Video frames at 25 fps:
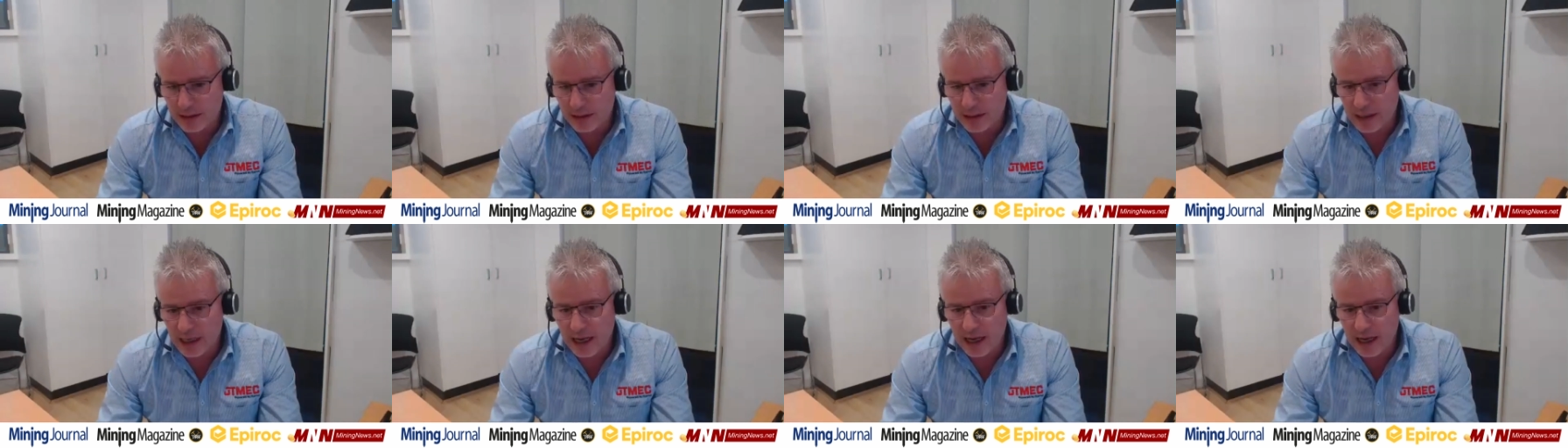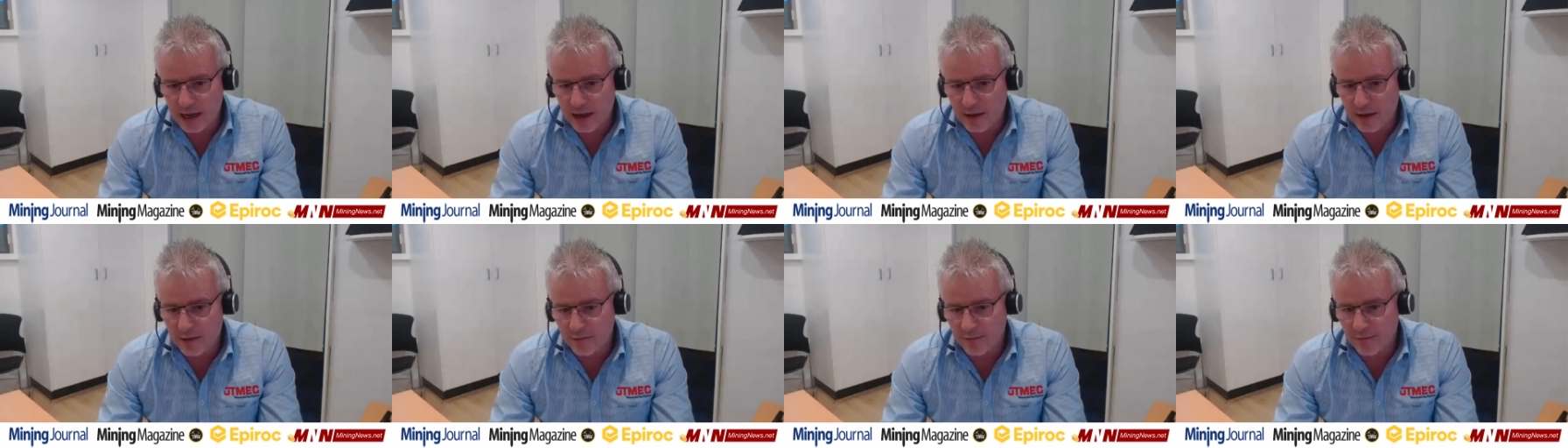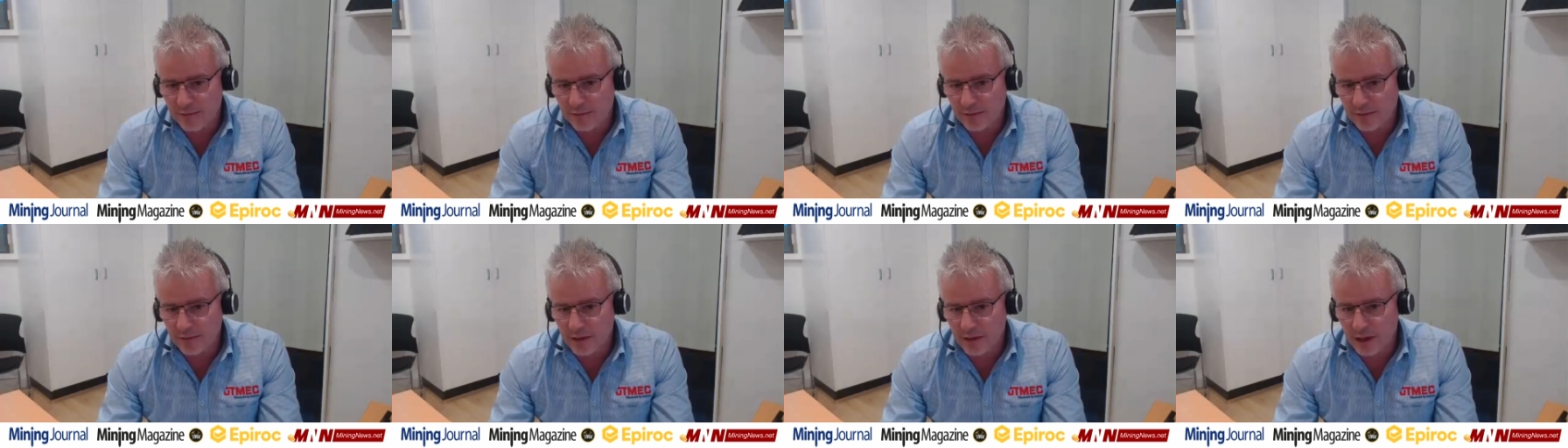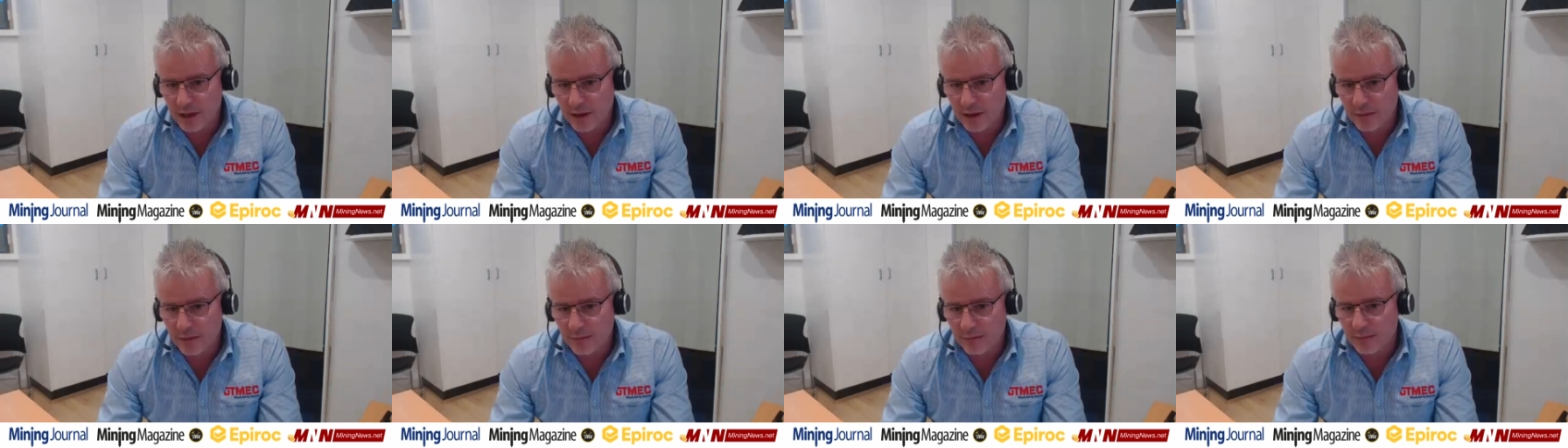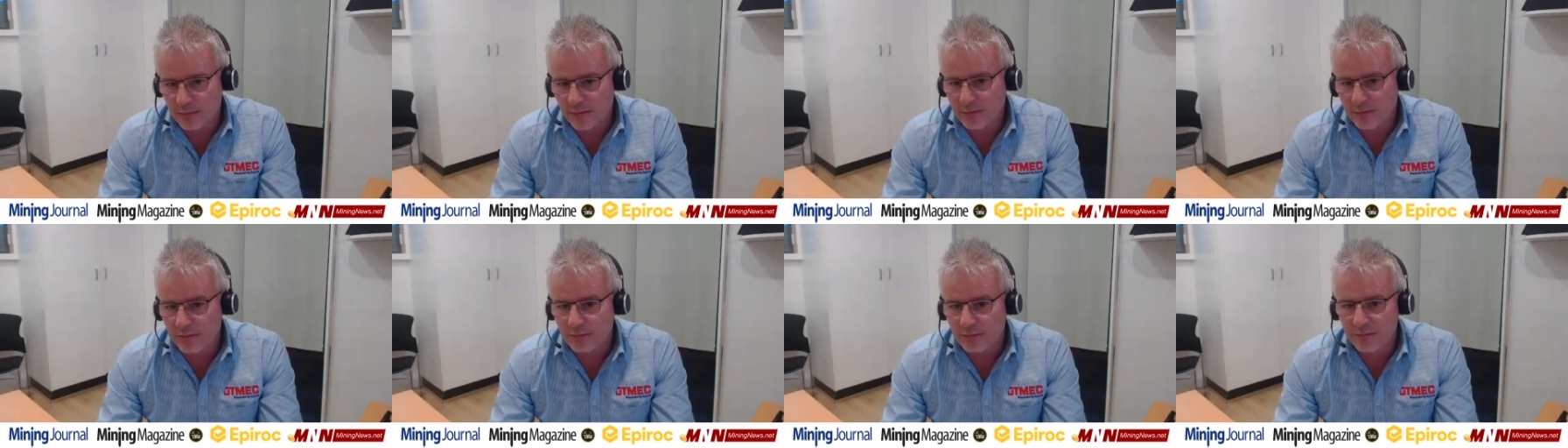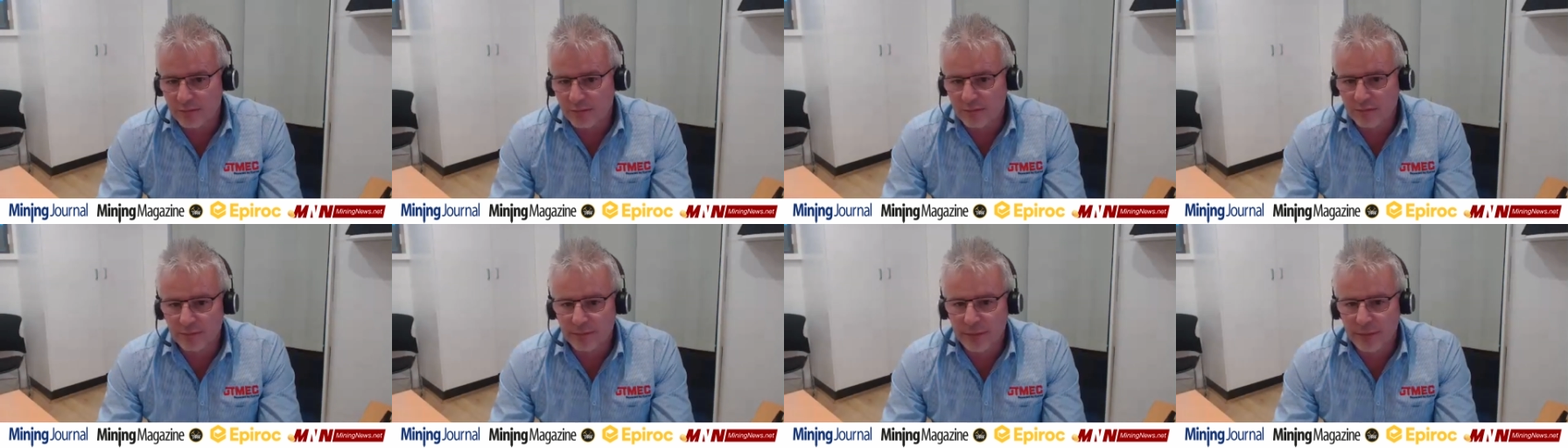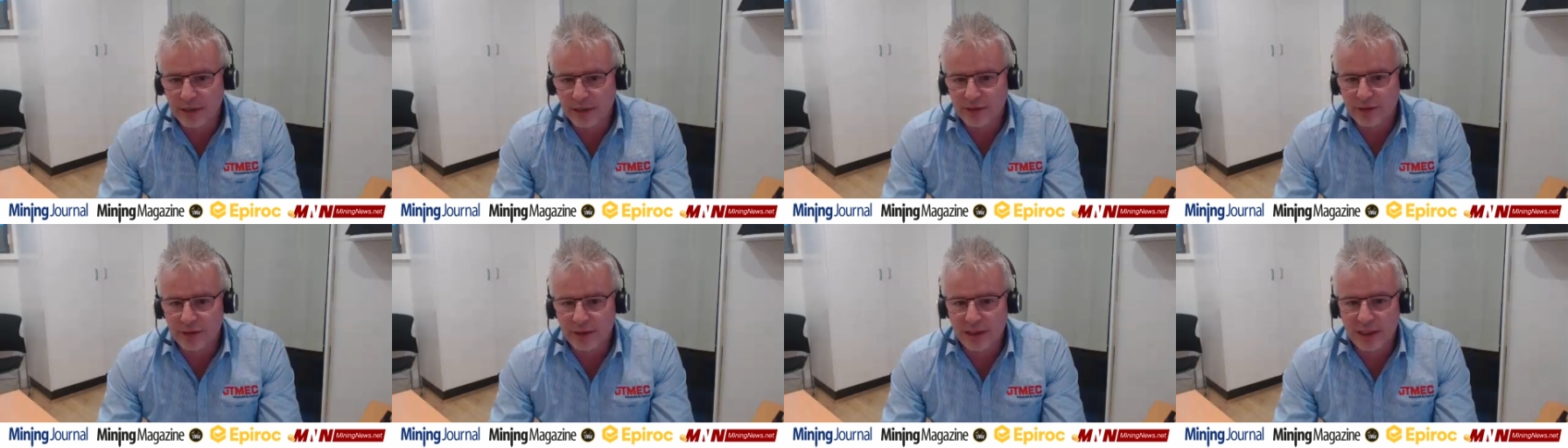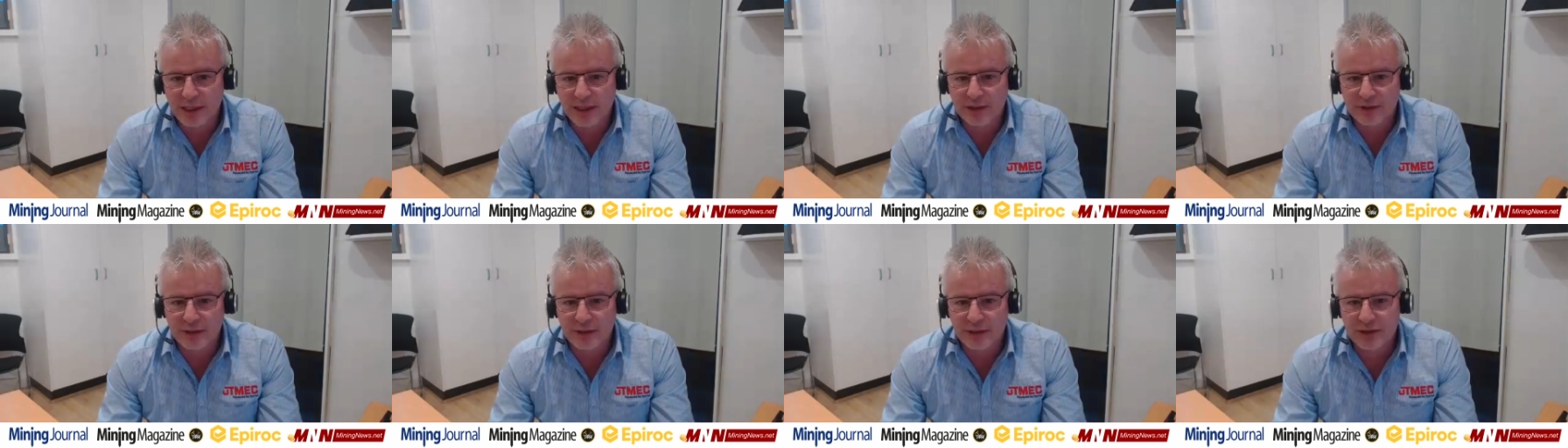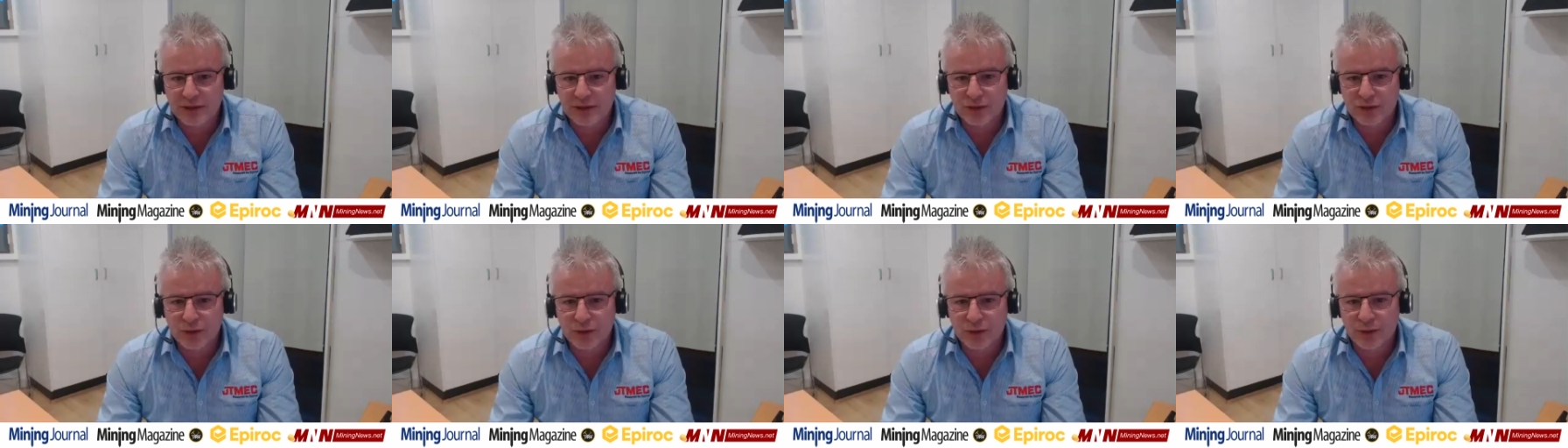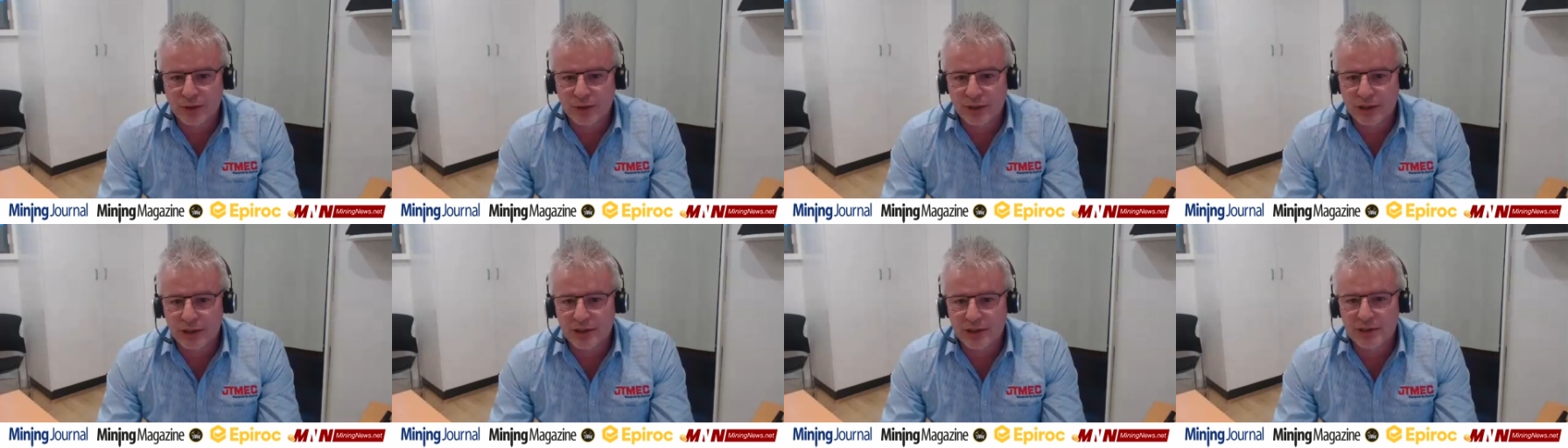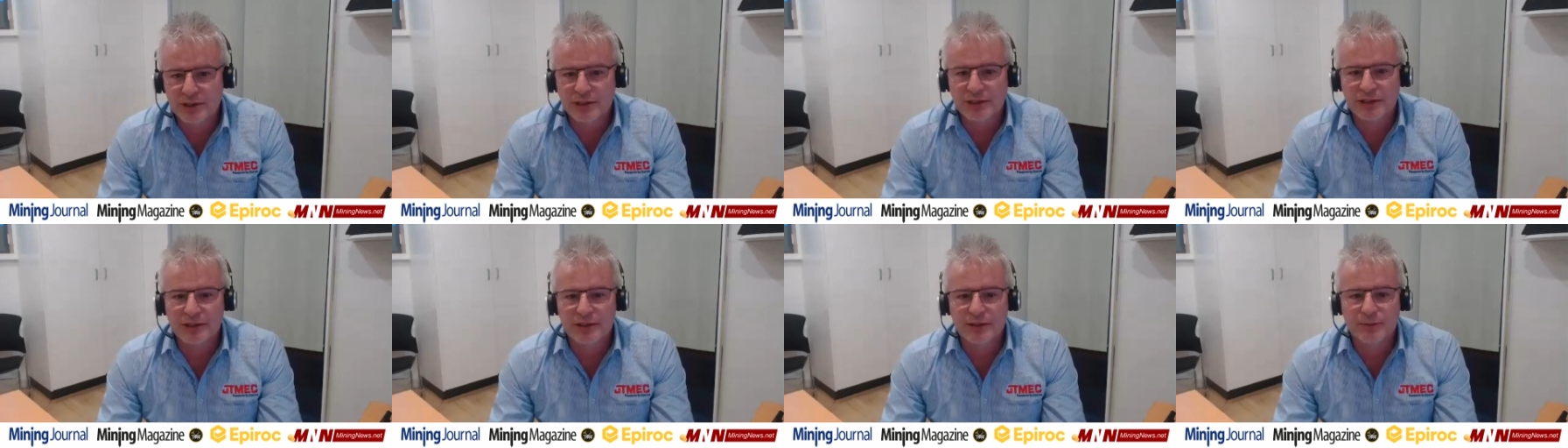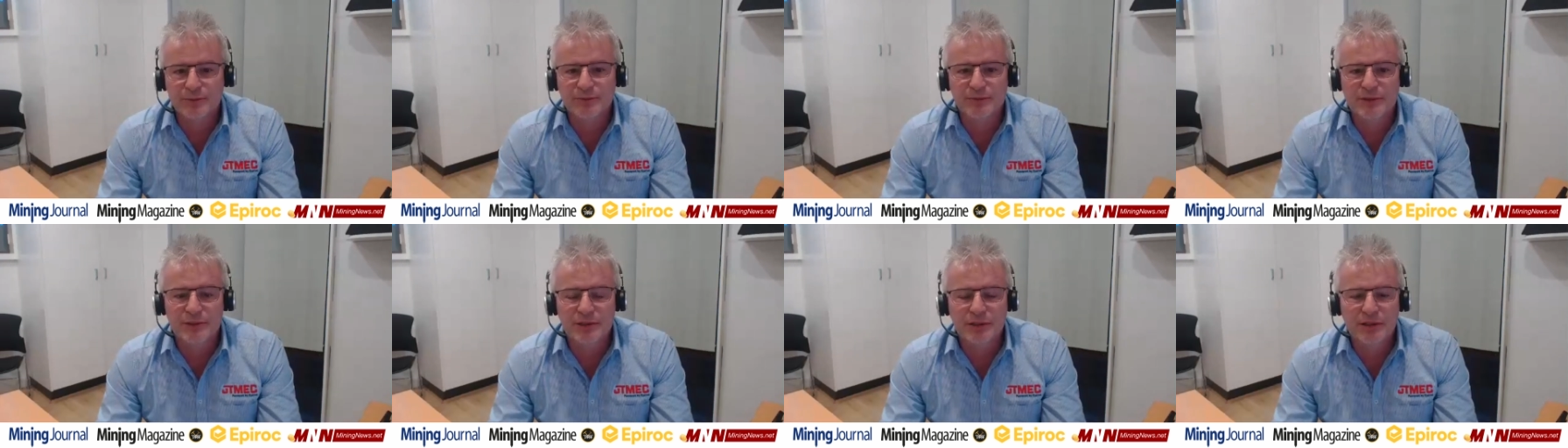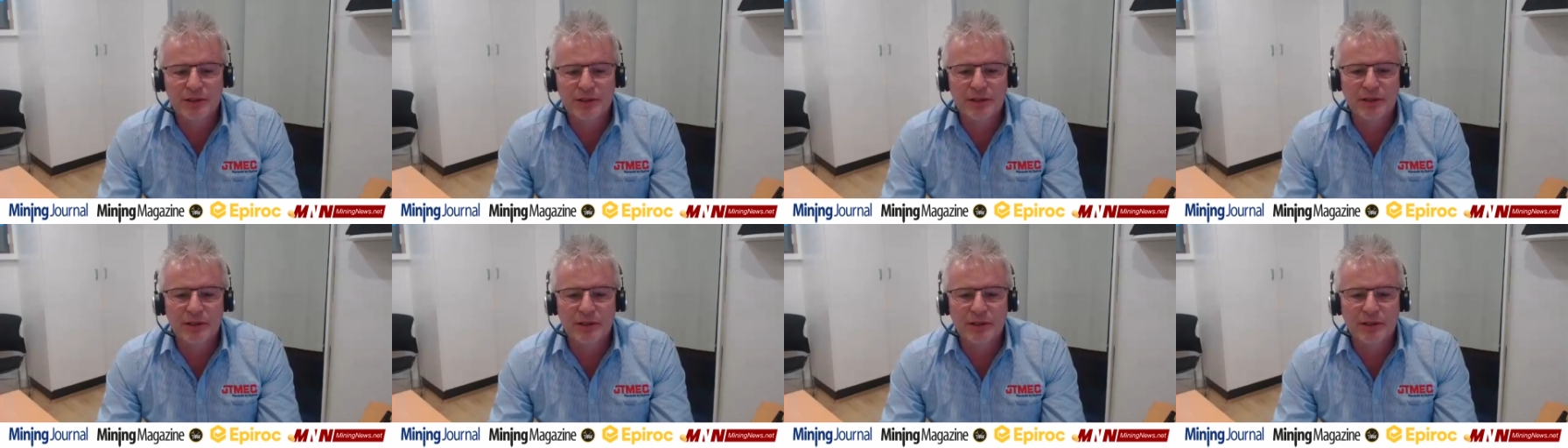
to have um, battery electric storage systems